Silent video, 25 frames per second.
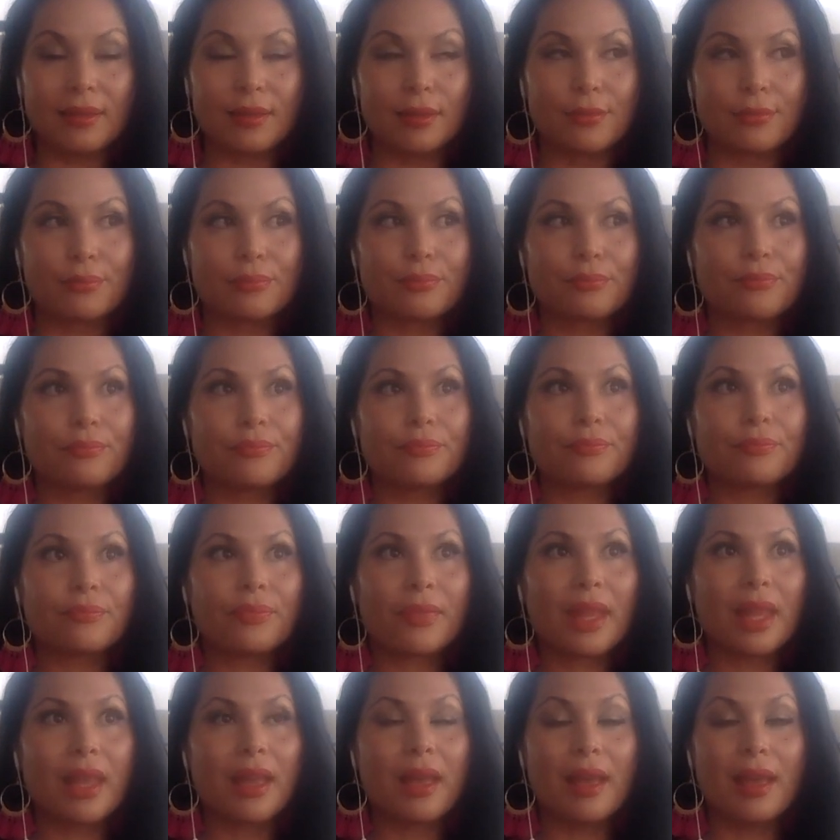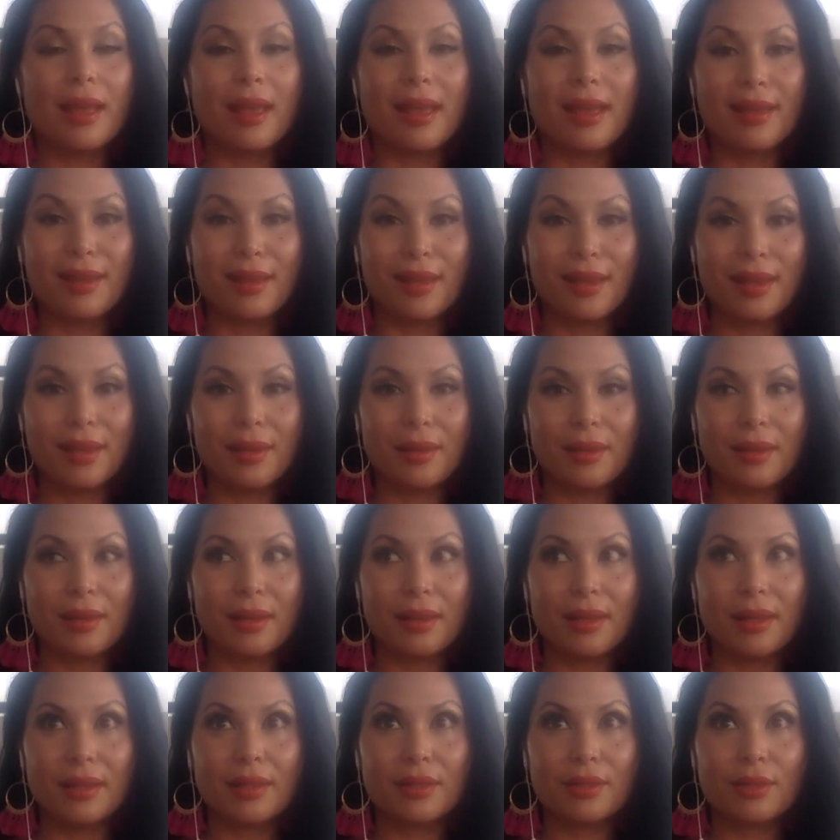to. It
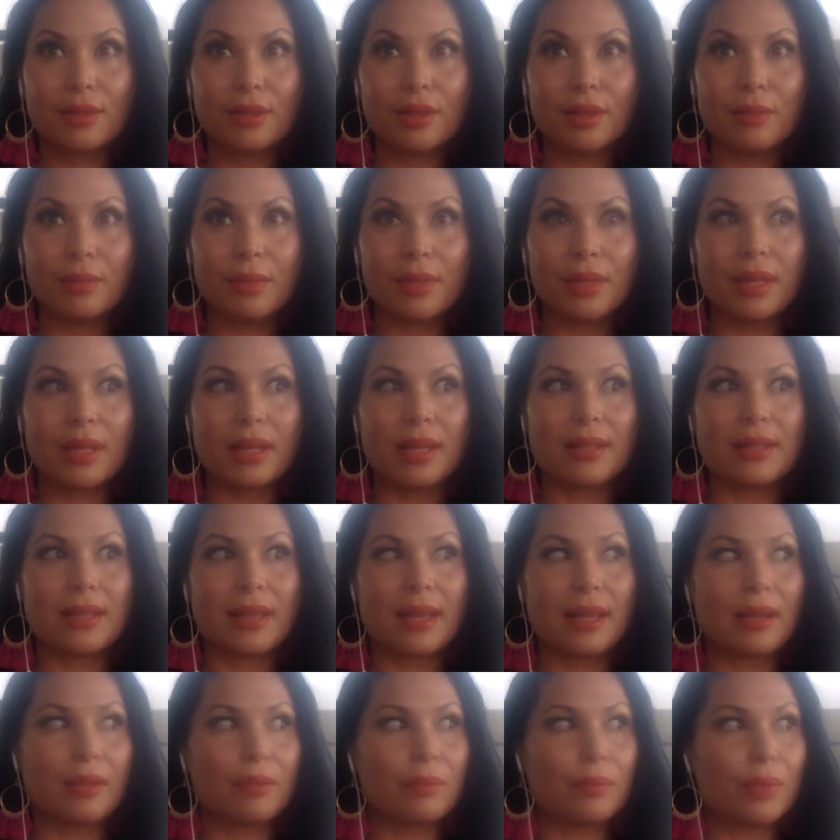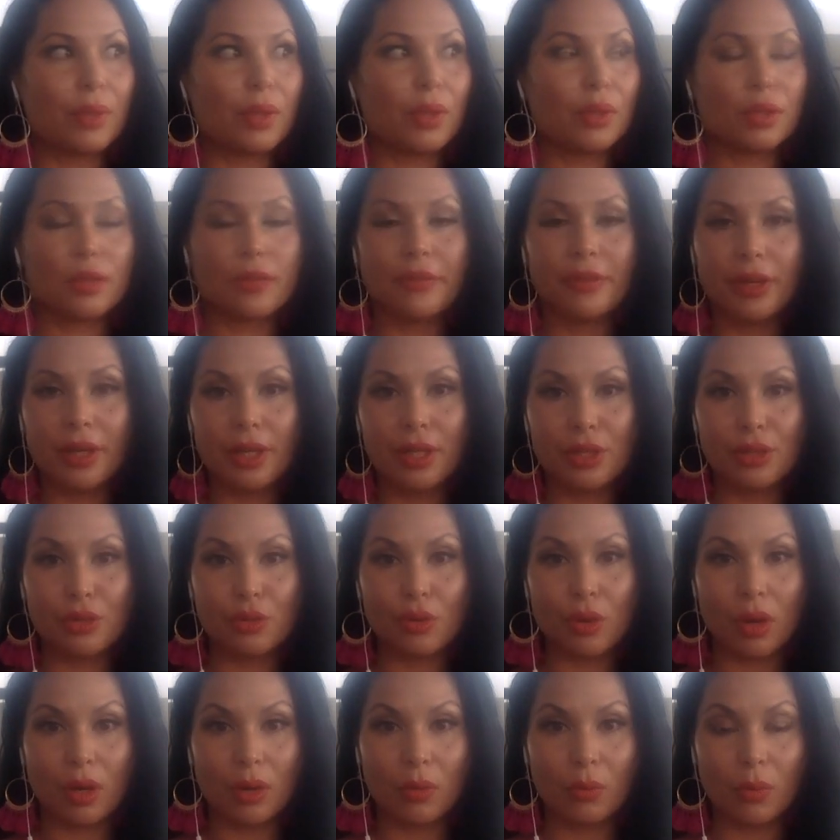it's good because I built a very
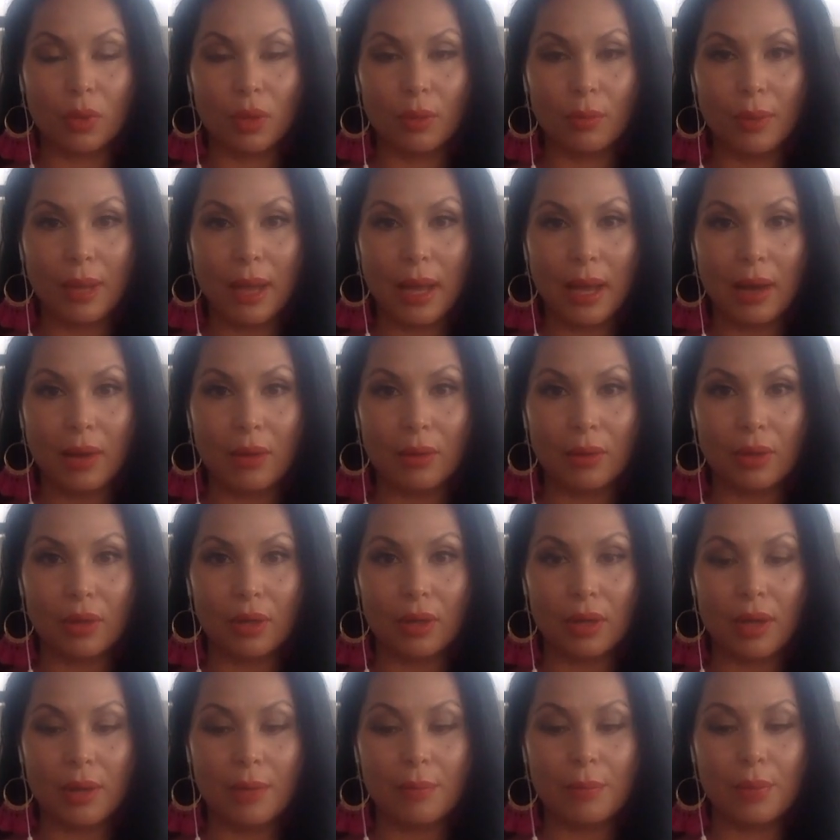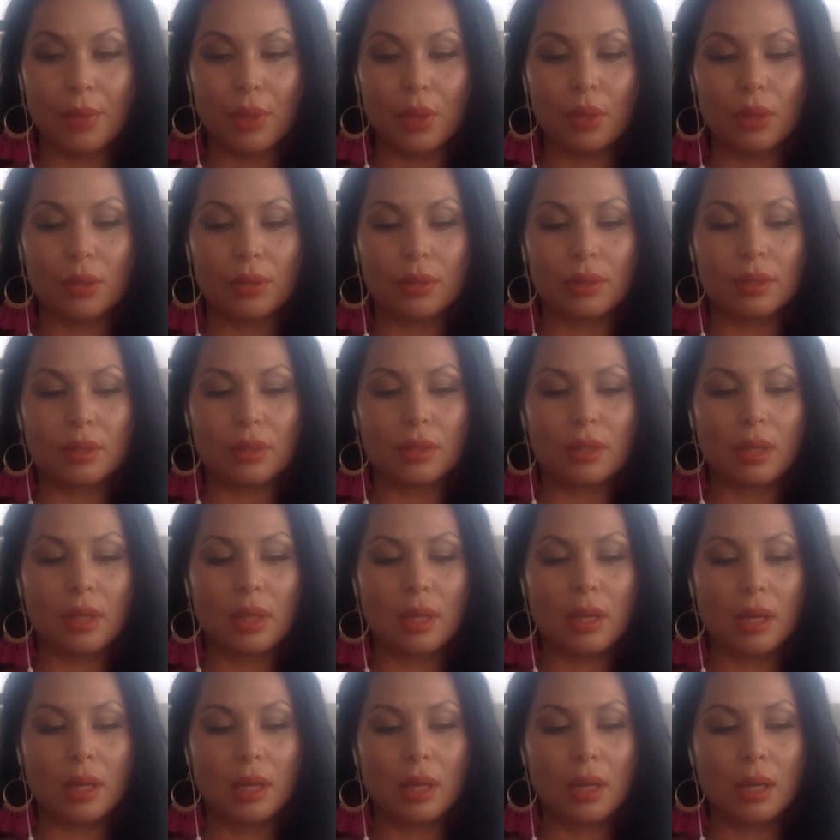strong willpower. I built,
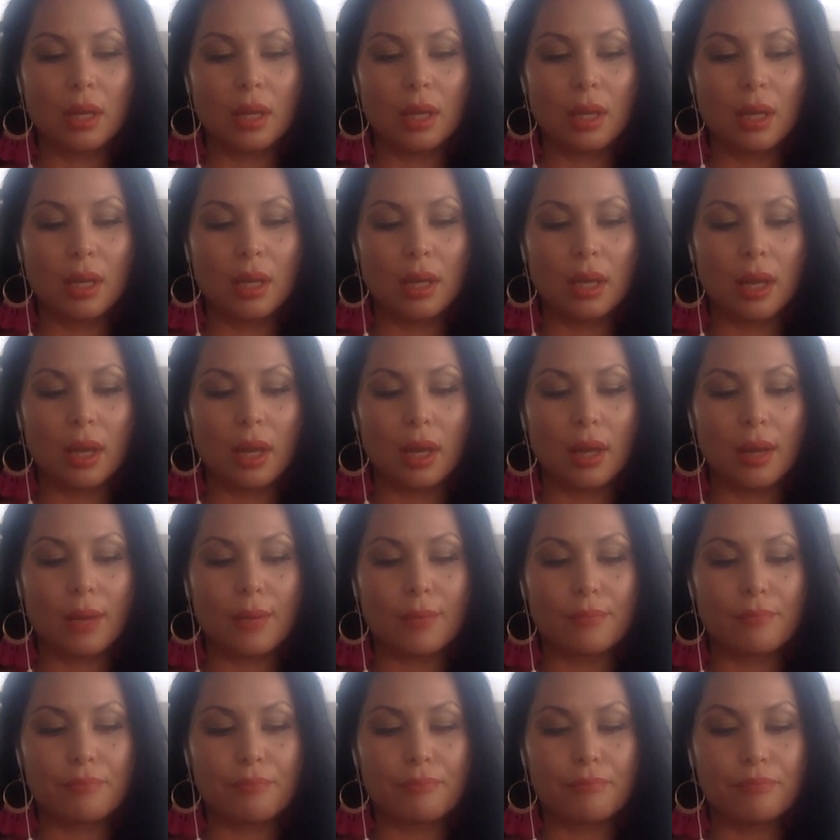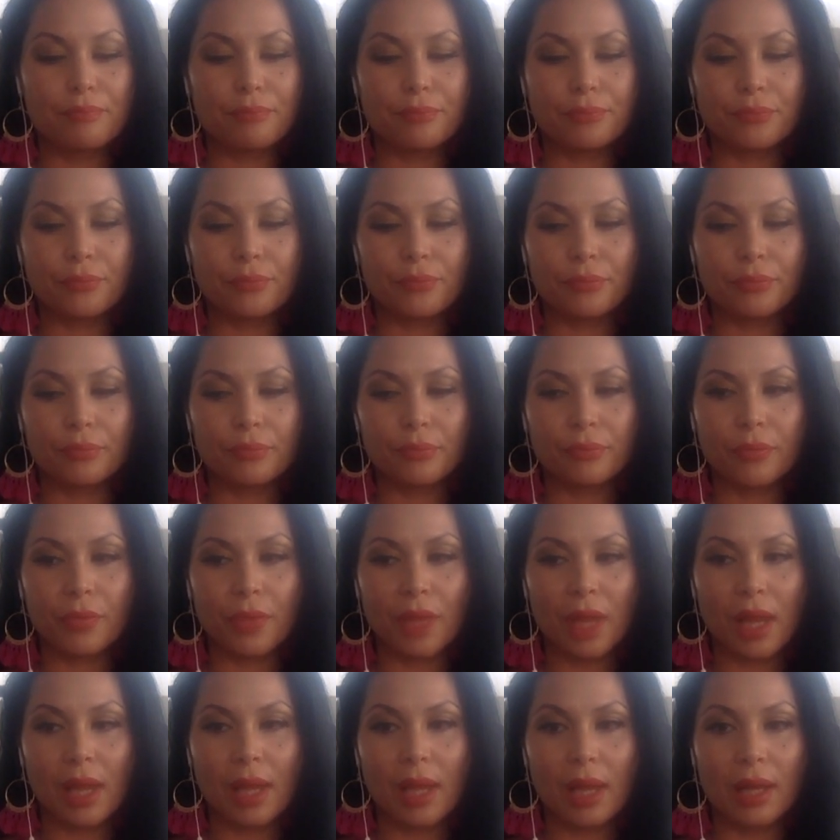um,
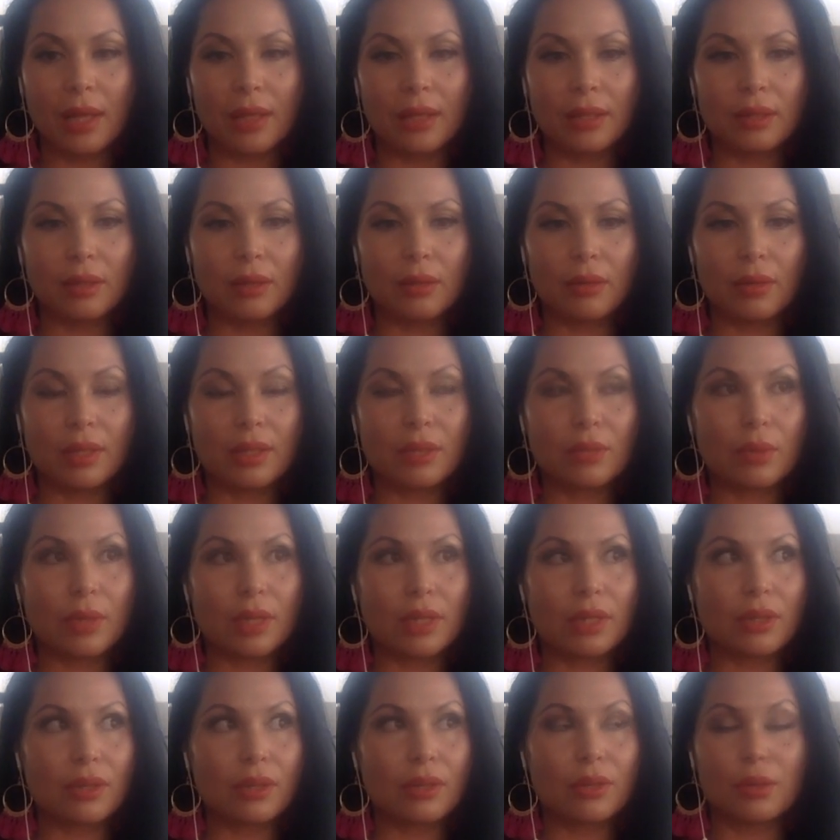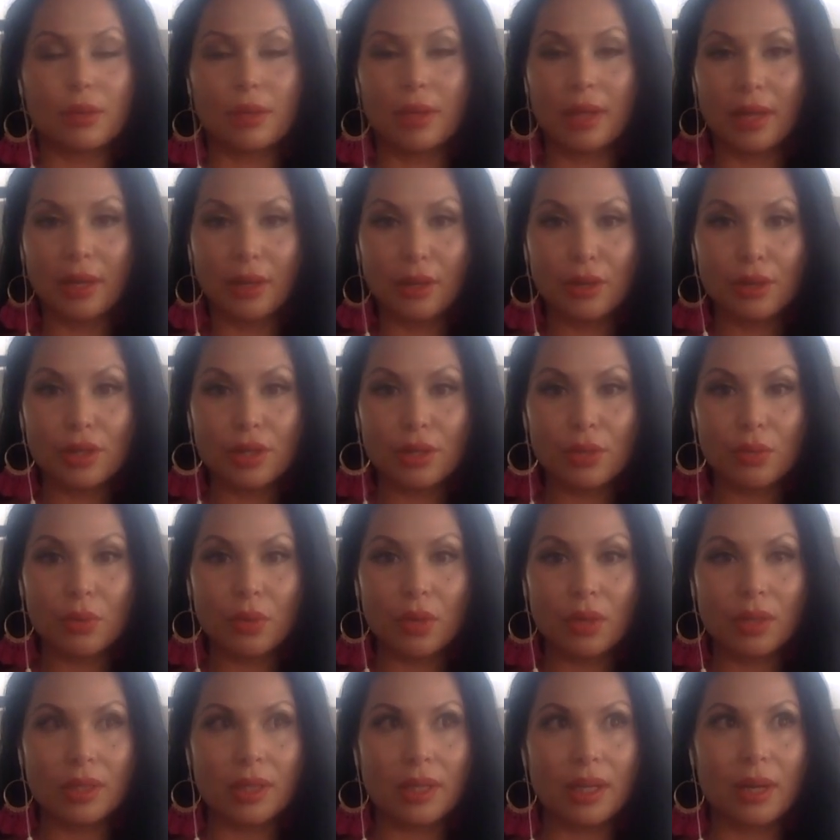you know, that's when I started doing energy
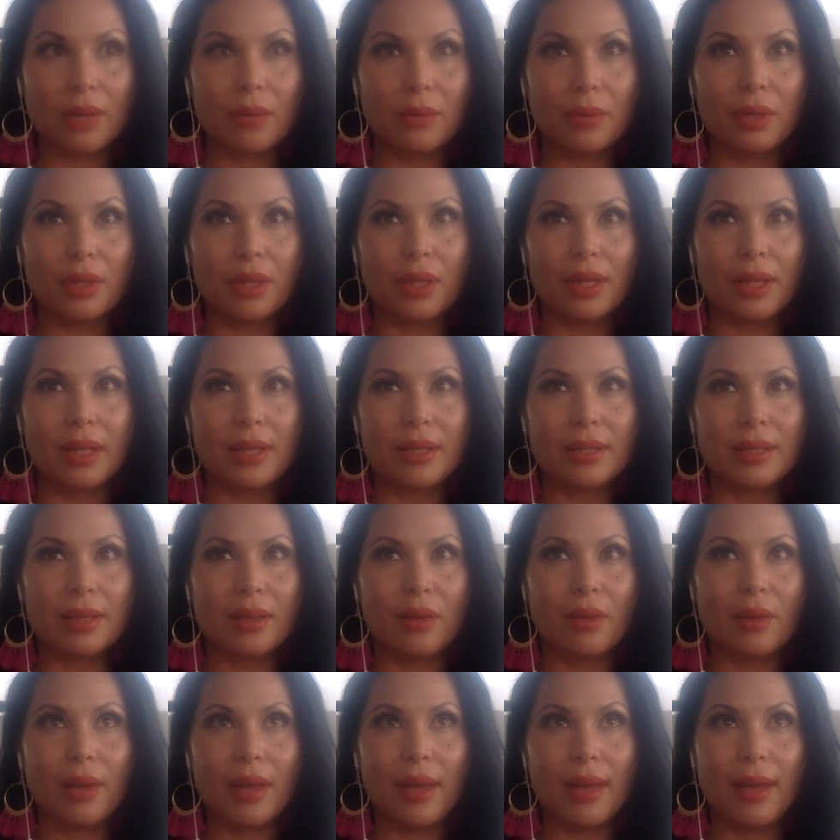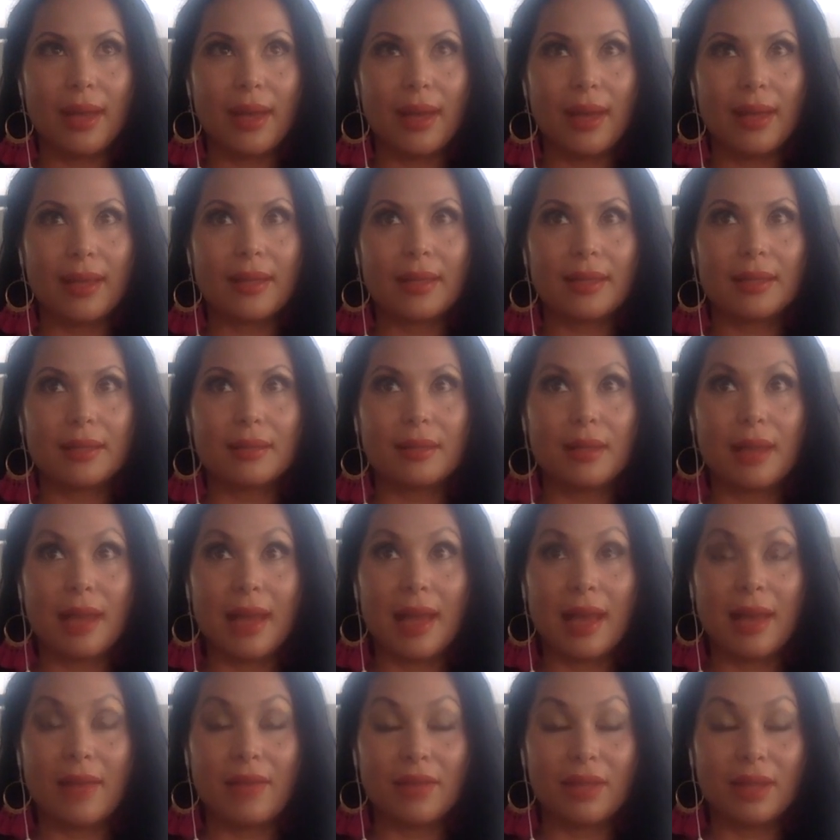work, and I realized, oh, hey, I
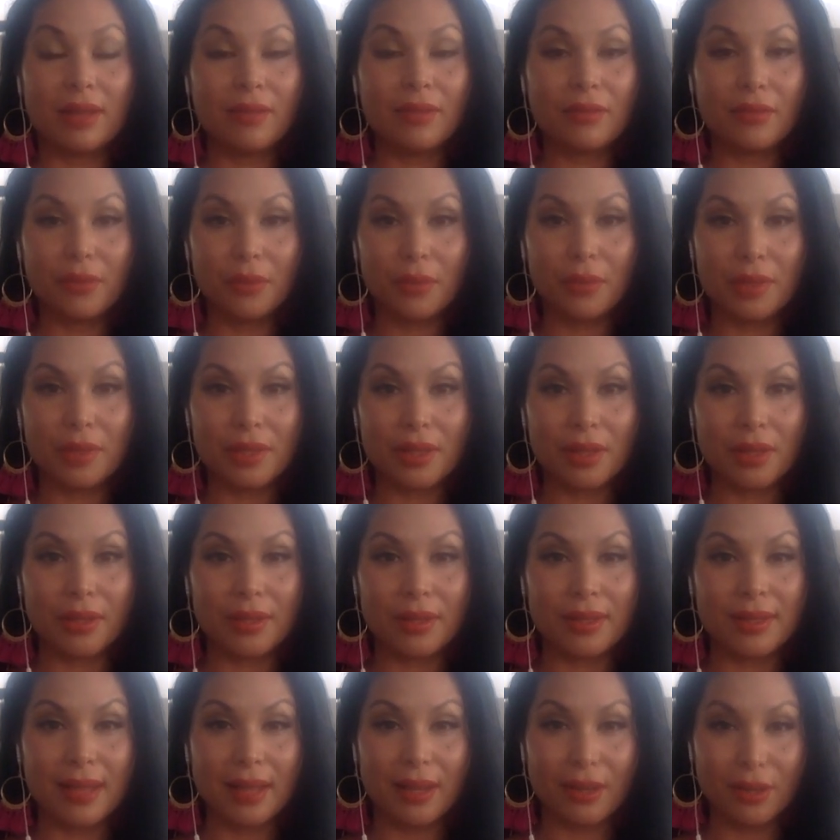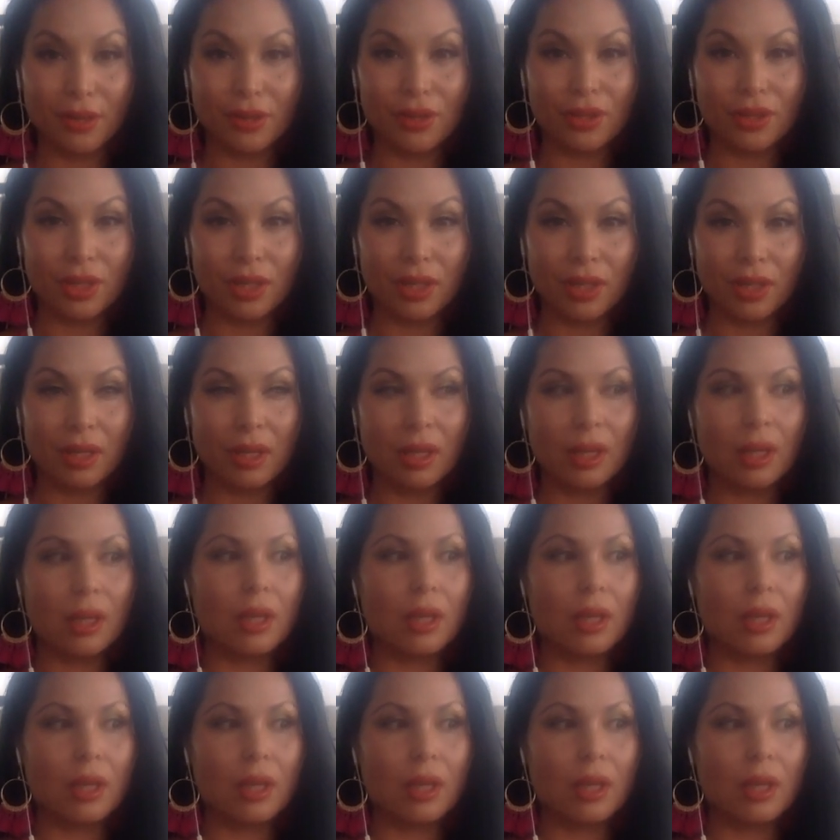have an influence on this energy.